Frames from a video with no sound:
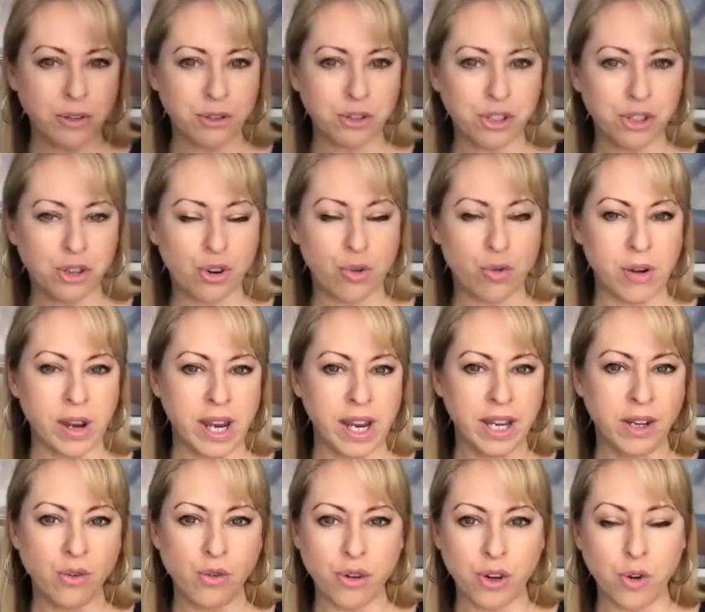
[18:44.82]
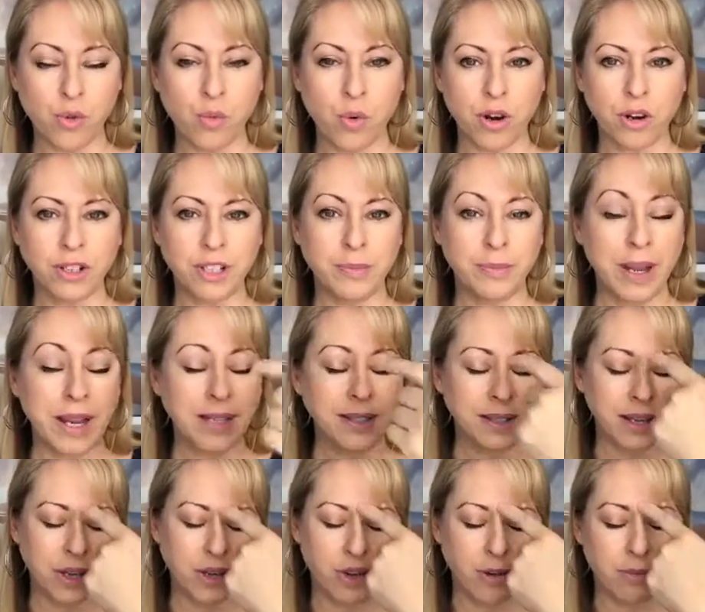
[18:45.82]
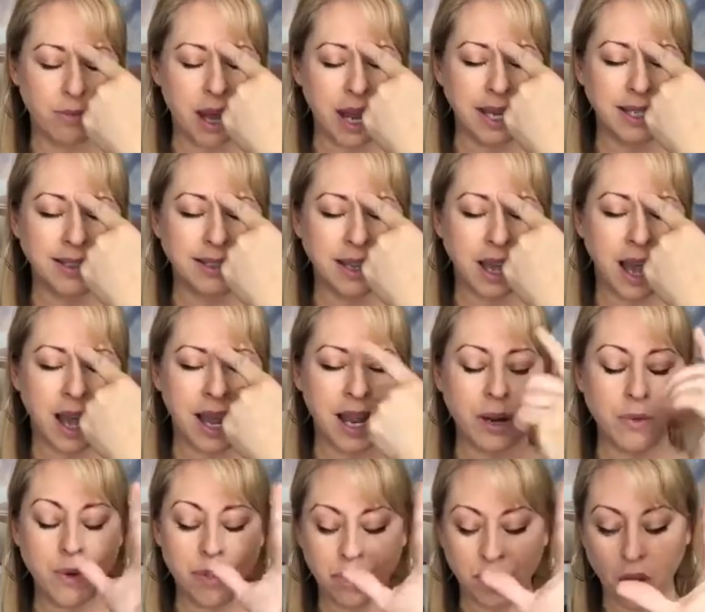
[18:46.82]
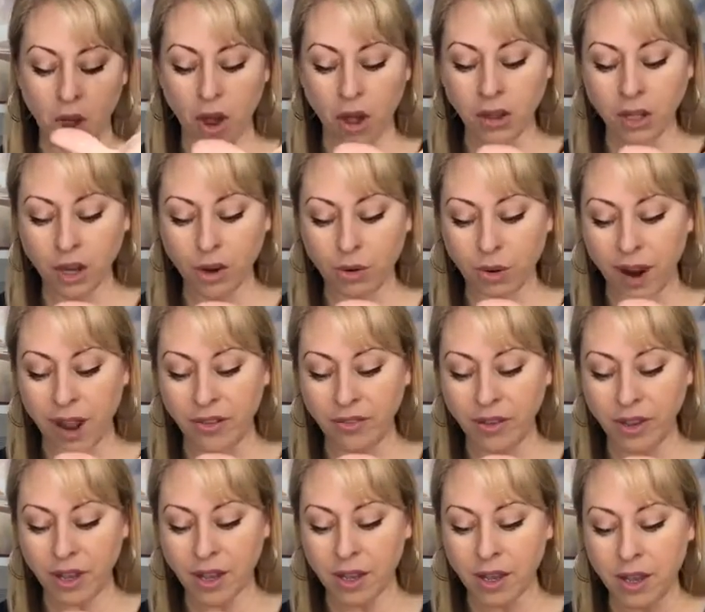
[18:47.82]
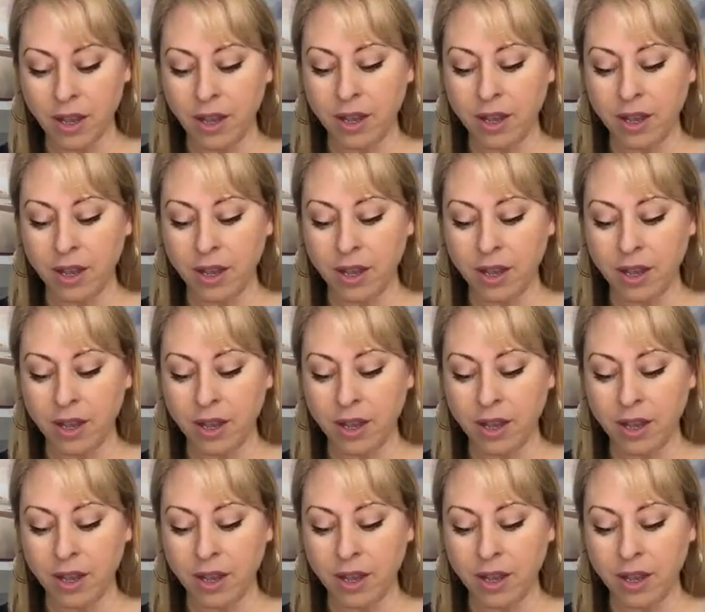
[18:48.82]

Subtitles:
your screen or your workspace in your mind's eye with the holographic